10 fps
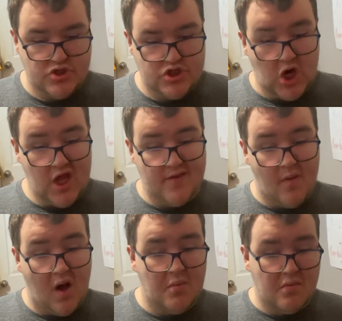Johnny's
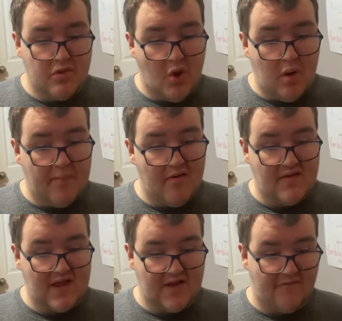mom, the only
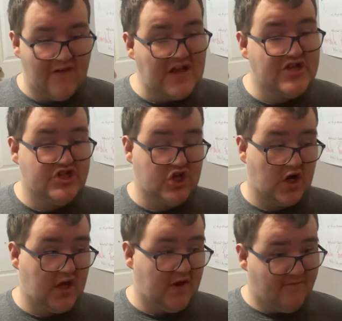person that defended Johnny